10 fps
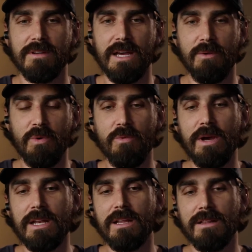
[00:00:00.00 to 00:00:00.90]
And we
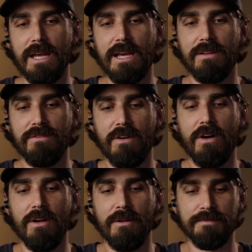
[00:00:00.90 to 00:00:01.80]
went in late
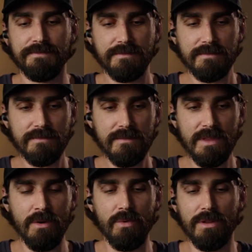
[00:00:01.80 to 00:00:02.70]
fall
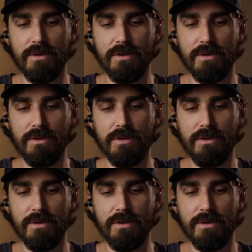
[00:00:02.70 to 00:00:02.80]
where the